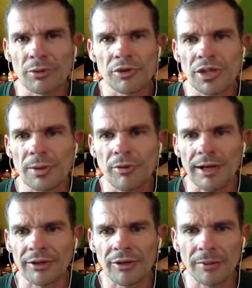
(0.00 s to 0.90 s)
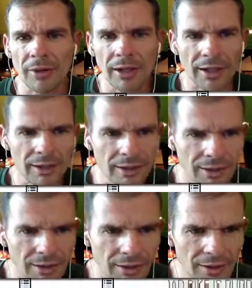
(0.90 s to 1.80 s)
put shitty brakes in their bike?
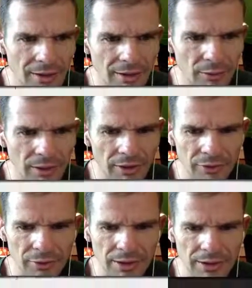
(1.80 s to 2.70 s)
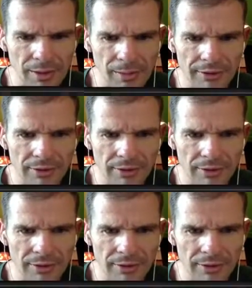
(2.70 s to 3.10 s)
What are they doing? They make